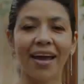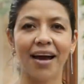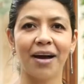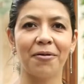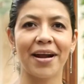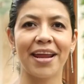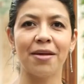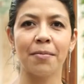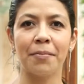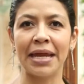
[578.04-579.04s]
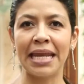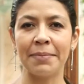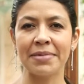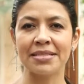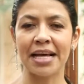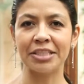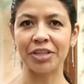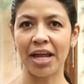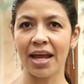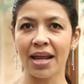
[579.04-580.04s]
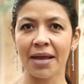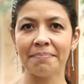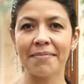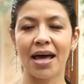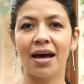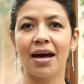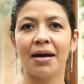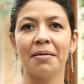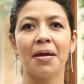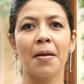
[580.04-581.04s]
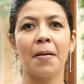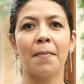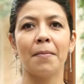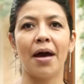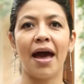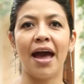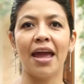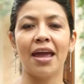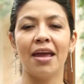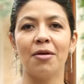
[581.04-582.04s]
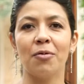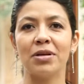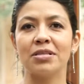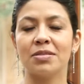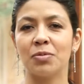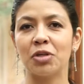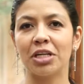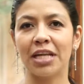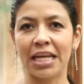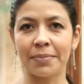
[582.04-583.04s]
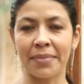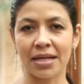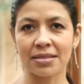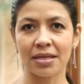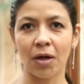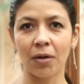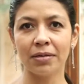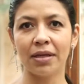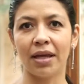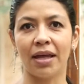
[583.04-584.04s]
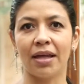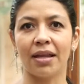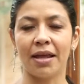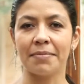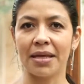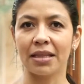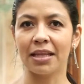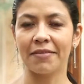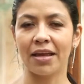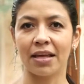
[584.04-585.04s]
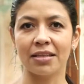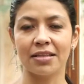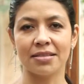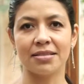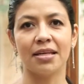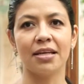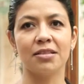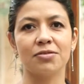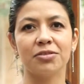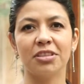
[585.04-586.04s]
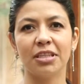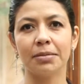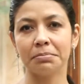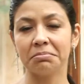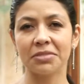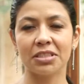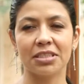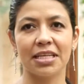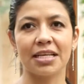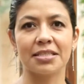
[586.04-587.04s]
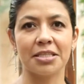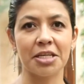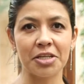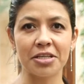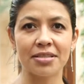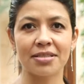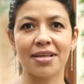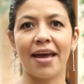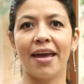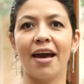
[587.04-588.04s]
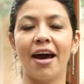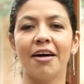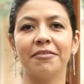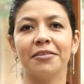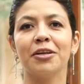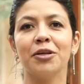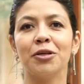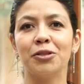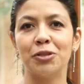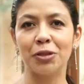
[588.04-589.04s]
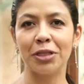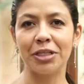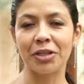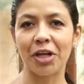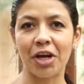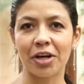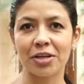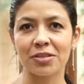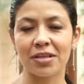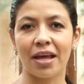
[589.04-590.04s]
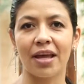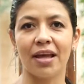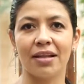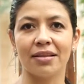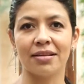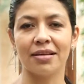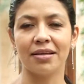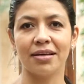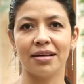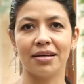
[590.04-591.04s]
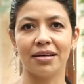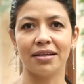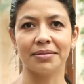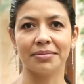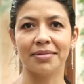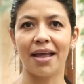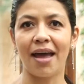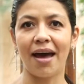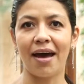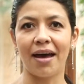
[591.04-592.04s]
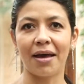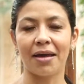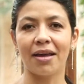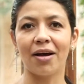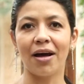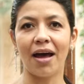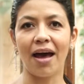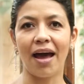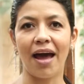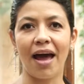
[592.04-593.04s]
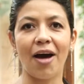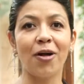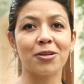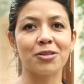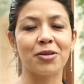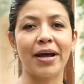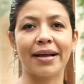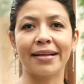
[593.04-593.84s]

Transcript: how are you? My name is Adriana. I was born in Mexico, and I've been living in the States for 6 years. I have 2 little girls, and I also